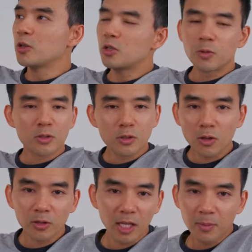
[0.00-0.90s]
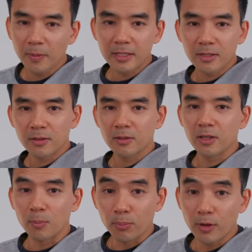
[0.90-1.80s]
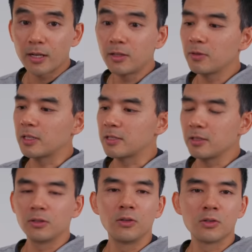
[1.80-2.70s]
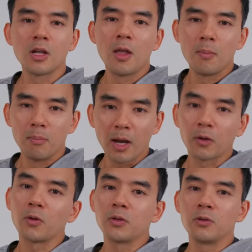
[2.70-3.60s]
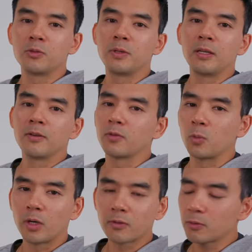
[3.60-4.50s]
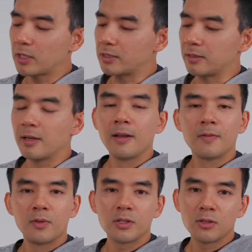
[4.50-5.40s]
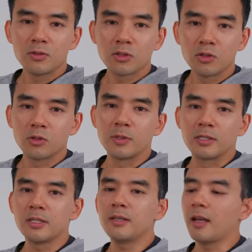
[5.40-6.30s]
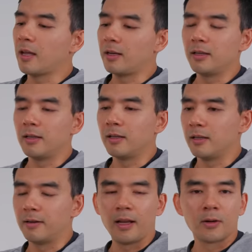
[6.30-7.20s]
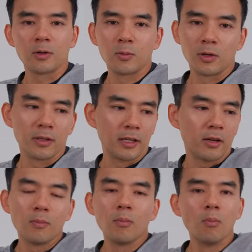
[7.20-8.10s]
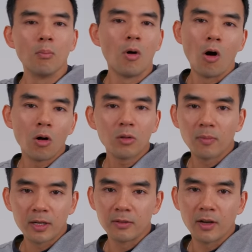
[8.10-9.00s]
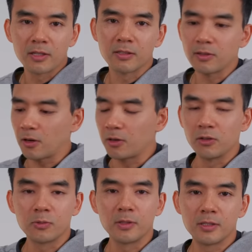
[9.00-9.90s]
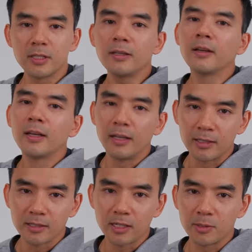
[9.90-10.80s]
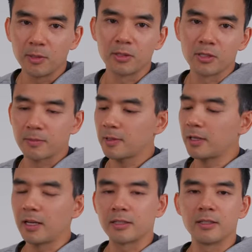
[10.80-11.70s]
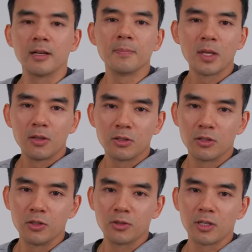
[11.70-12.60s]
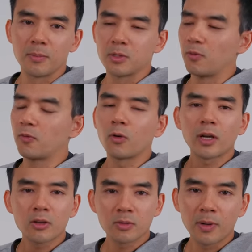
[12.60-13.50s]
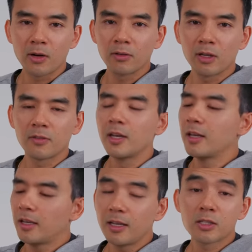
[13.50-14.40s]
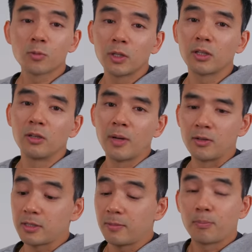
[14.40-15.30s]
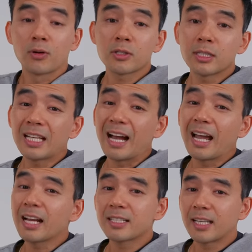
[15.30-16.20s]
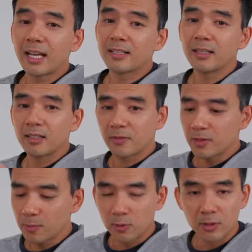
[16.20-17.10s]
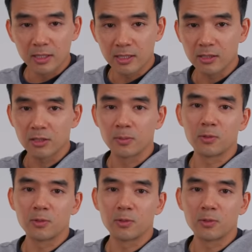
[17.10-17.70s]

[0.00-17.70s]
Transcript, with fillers: $200 gaming mice out there that are brand new that still use micro USB for whatever reason. This uses USB-C and in an era where like all of my devices are USB-C, it's nice to be able to just connect it up to juice it up. So 40 hours of battery life, it's a really good mouse. Personally, I actually can't tell the difference between the sensor